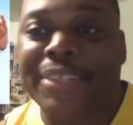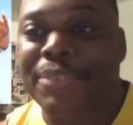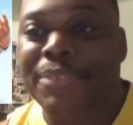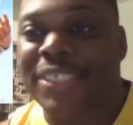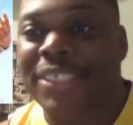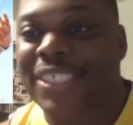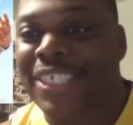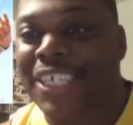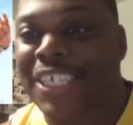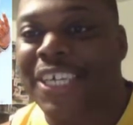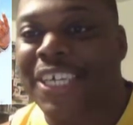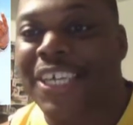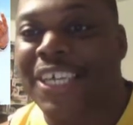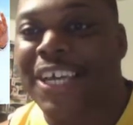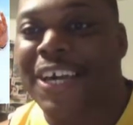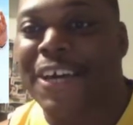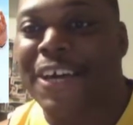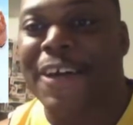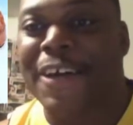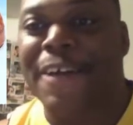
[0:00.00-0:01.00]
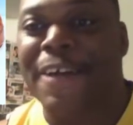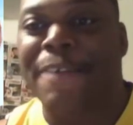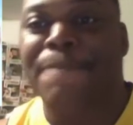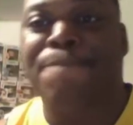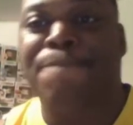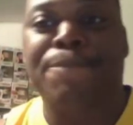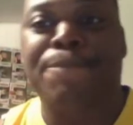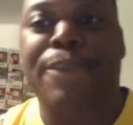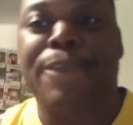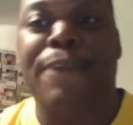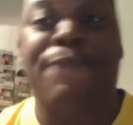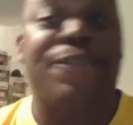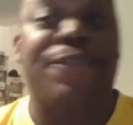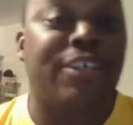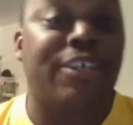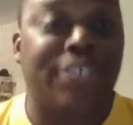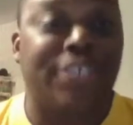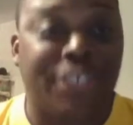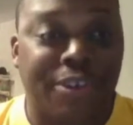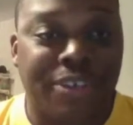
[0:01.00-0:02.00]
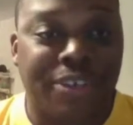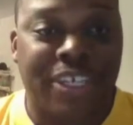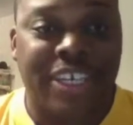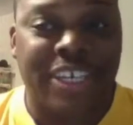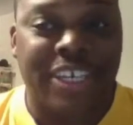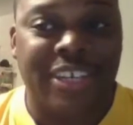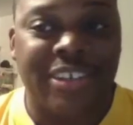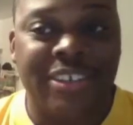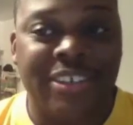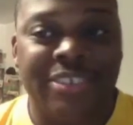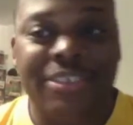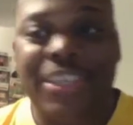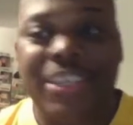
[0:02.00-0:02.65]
me see, Feel So Good.